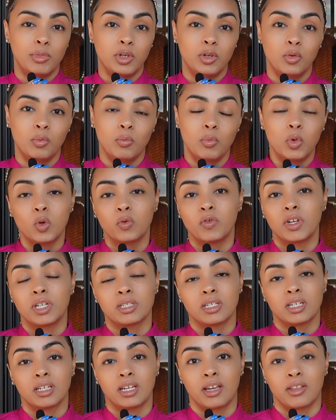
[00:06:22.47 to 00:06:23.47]
you move in
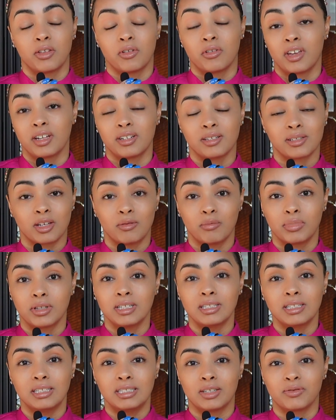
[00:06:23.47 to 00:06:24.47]
together. That is
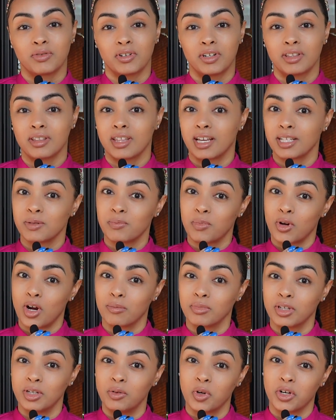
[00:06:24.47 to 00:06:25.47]
completely different. That's
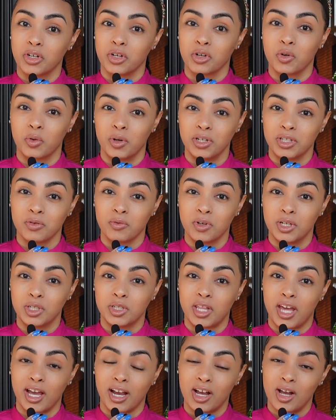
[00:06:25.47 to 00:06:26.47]
probably where you're going to reach
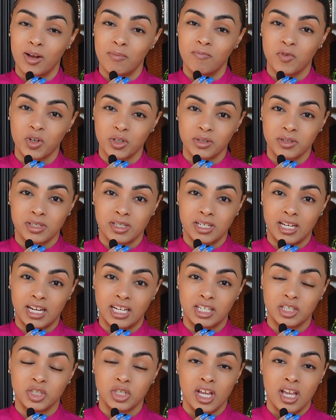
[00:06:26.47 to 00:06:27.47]
that comfort
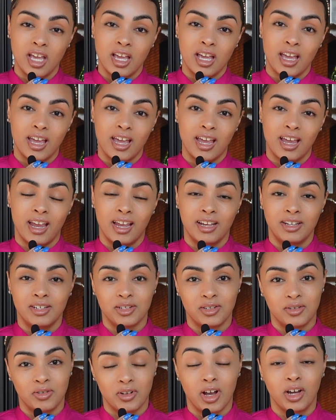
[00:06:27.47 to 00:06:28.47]
stage and
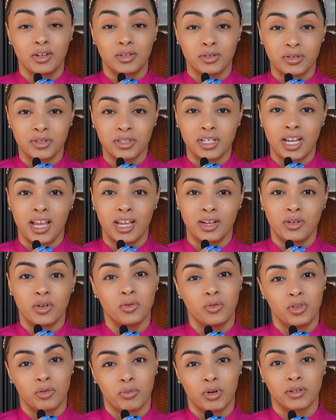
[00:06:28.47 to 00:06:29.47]
understand who
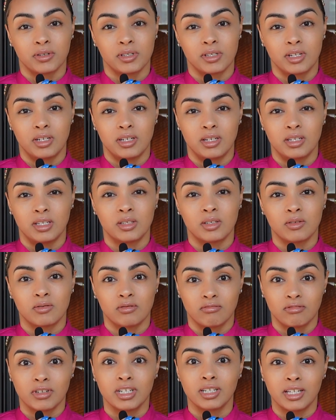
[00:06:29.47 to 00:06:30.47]
the person is
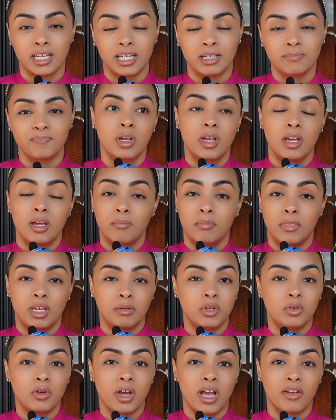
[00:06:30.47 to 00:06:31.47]
really. Maybe
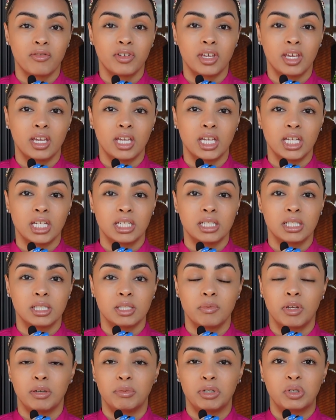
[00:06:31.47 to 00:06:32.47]
you have kids.
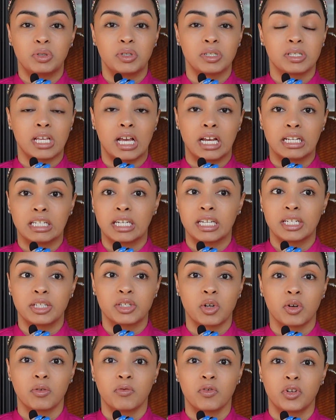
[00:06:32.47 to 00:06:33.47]
Maybe you decide kids
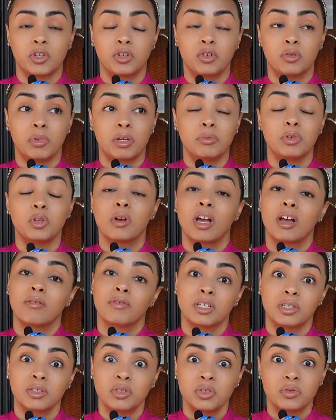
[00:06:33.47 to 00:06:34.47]
aren't for you. Maybe you have
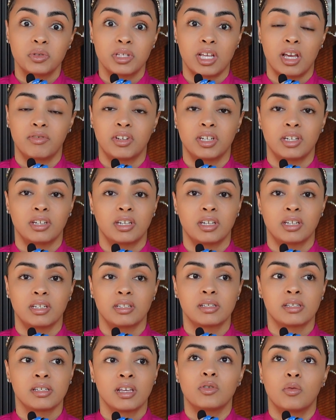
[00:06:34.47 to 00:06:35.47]
issues having
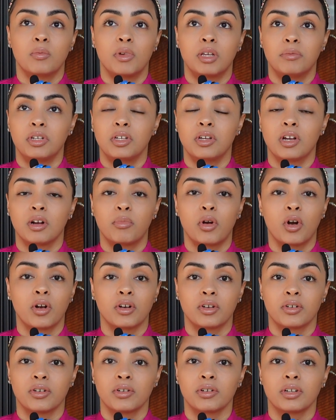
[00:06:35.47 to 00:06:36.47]
kids. Maybe a
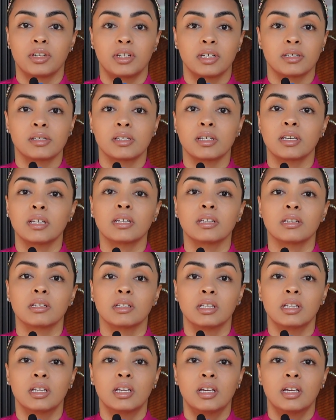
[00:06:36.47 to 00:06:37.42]
partner gets ill.